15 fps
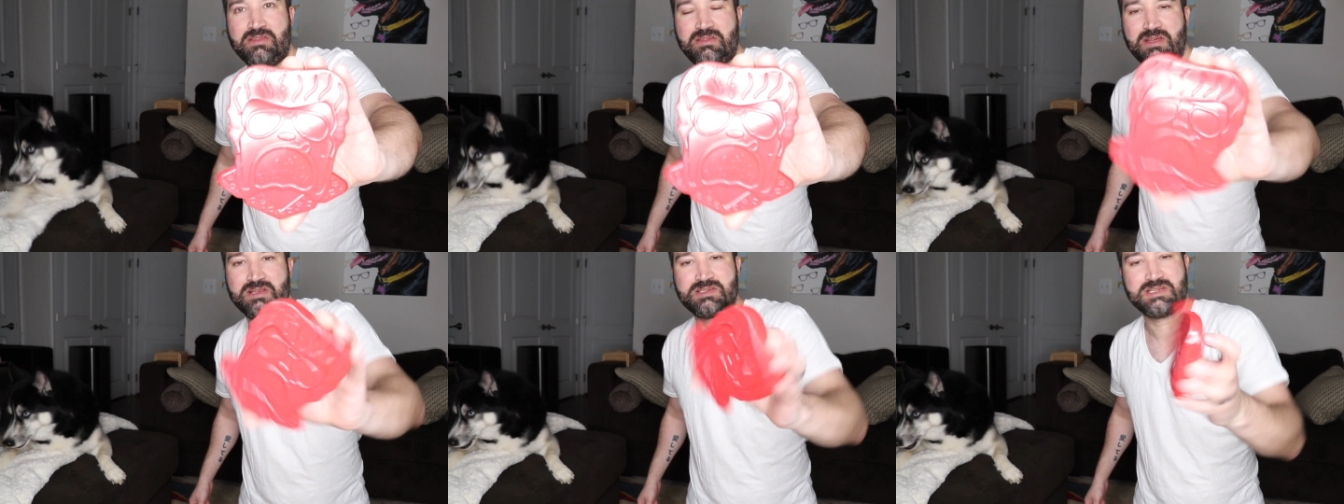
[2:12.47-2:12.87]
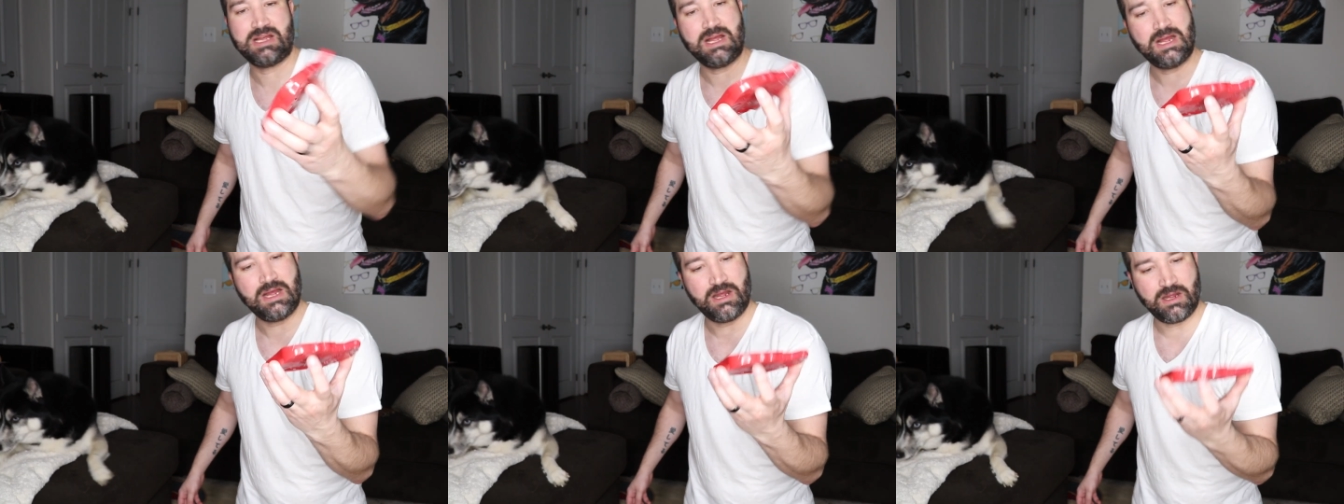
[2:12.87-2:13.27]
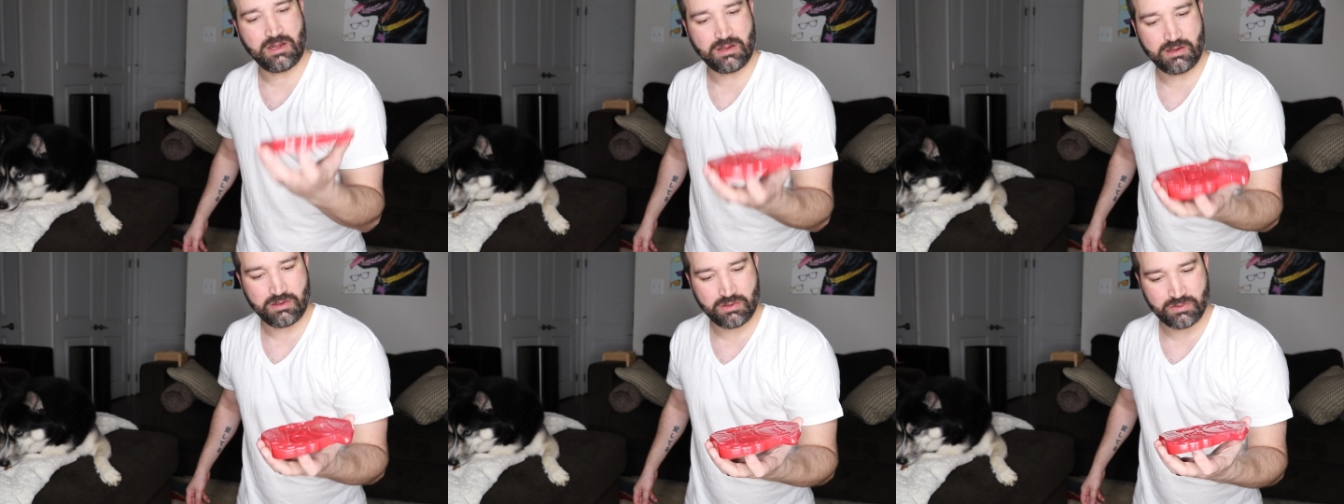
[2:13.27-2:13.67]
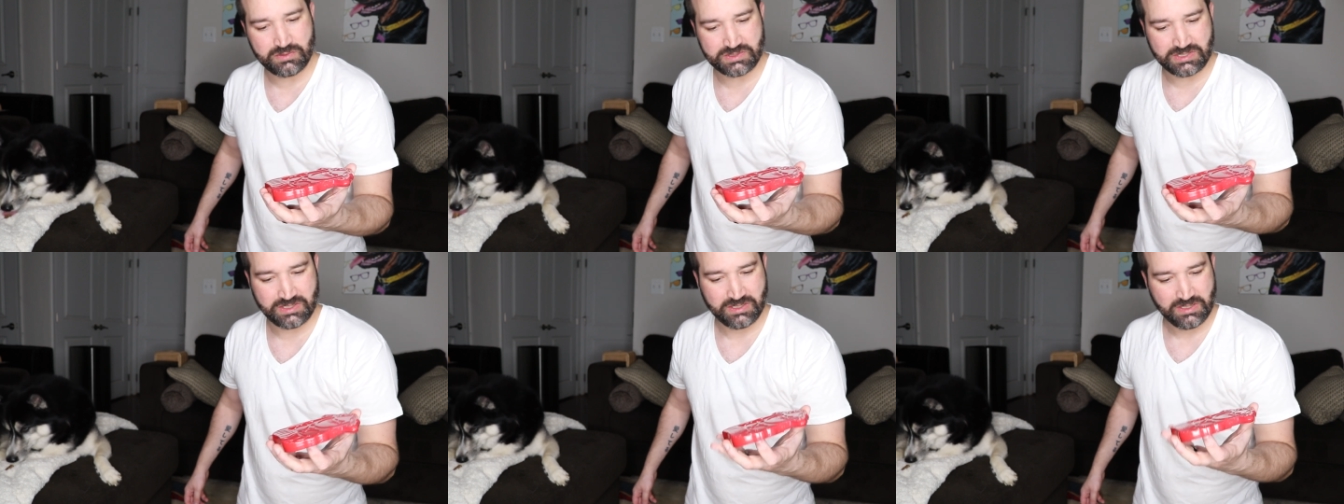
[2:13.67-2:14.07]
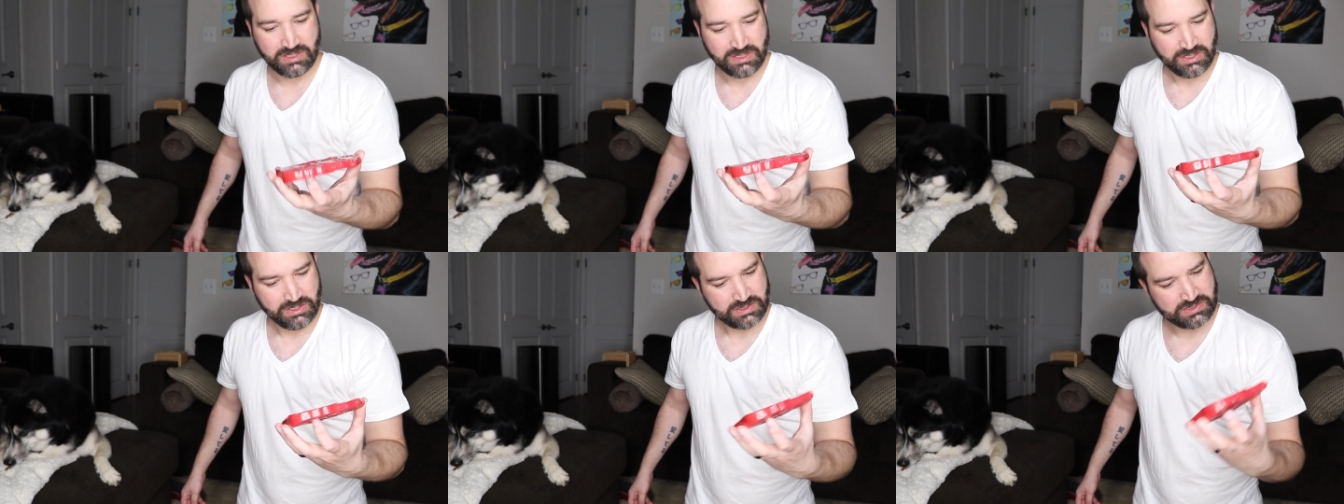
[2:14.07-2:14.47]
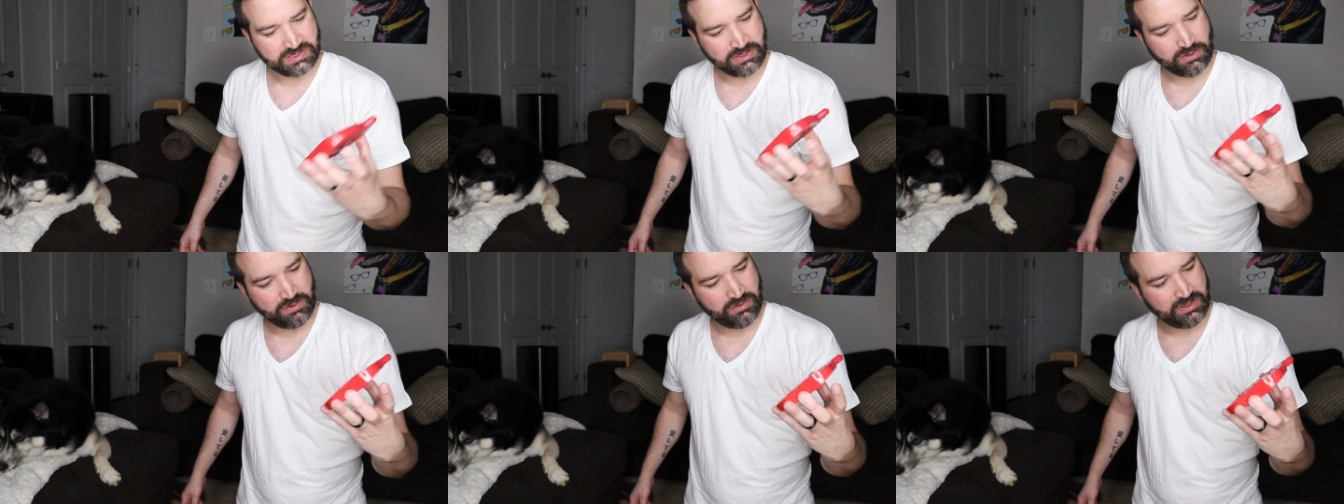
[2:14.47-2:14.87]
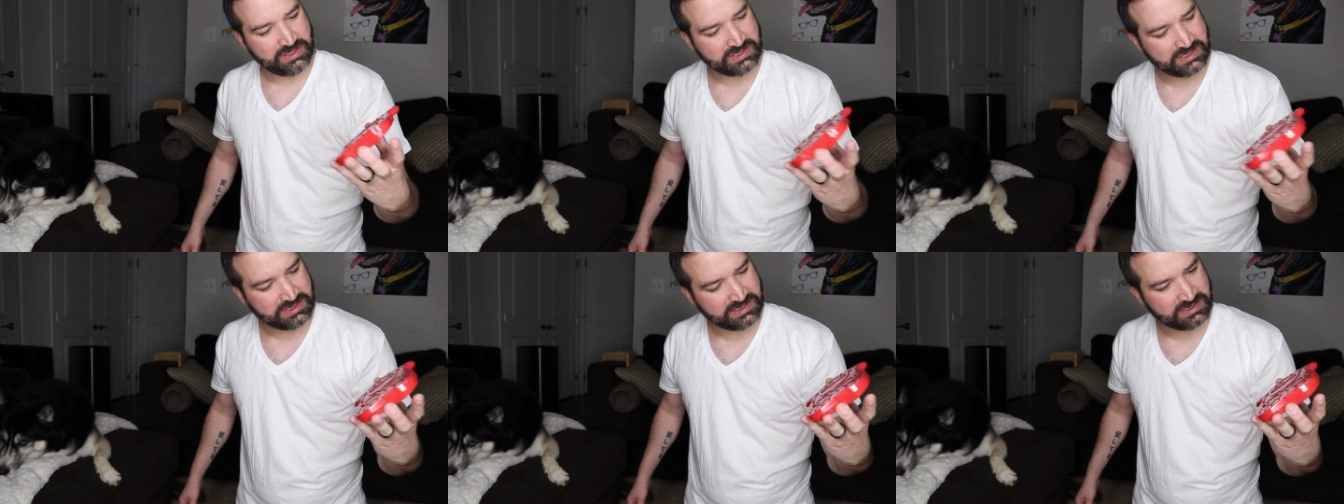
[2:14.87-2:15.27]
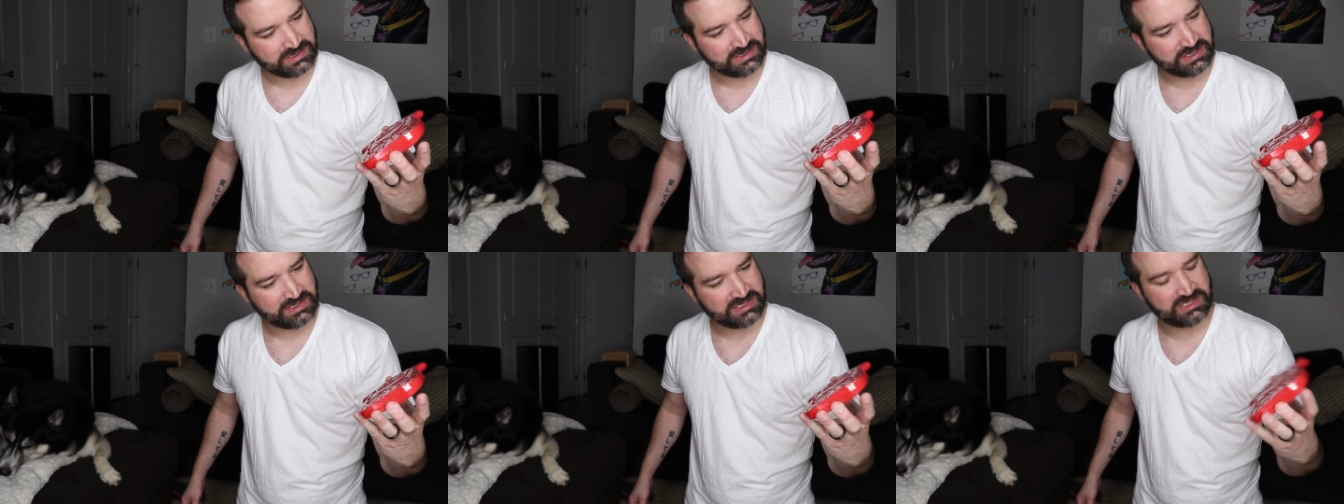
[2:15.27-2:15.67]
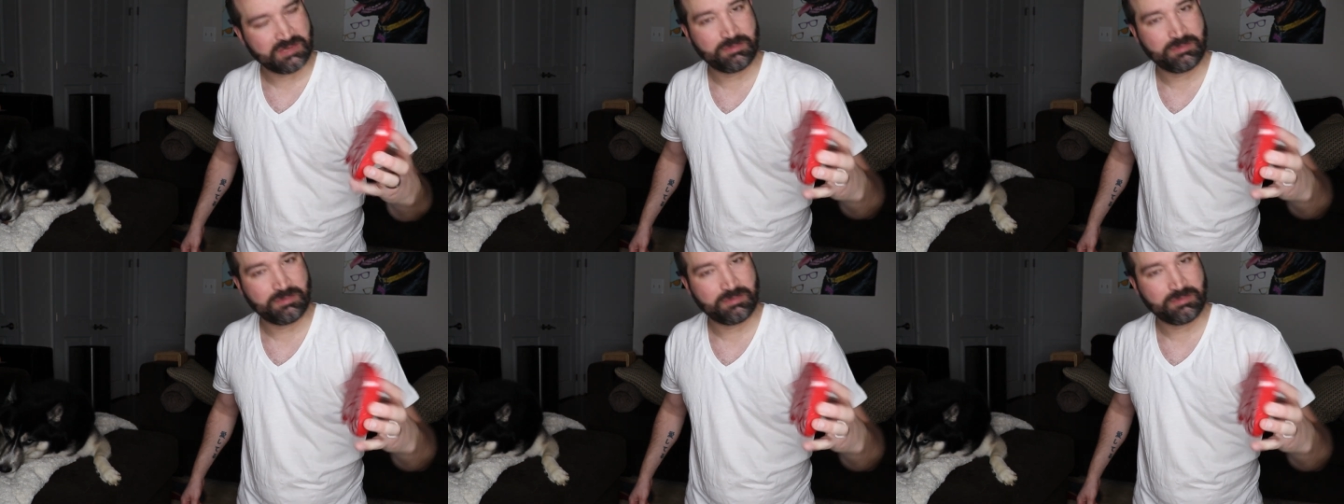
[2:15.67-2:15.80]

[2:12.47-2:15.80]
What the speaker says: this out. So is this is